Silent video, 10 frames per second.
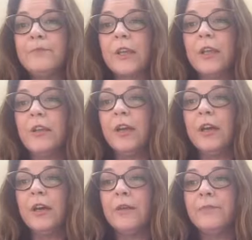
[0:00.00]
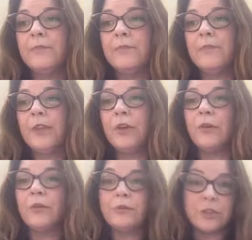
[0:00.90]

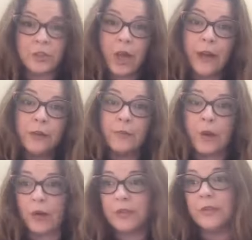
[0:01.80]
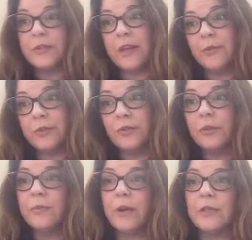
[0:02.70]
The child parts, the
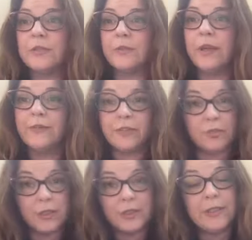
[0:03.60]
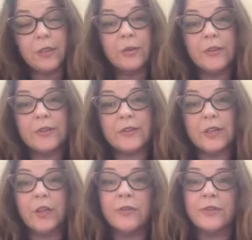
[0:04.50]
saboteur parts, we have to sort of deal with this
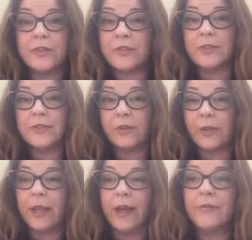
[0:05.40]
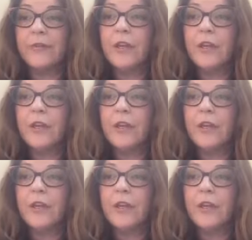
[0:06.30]
inner resistance that we have,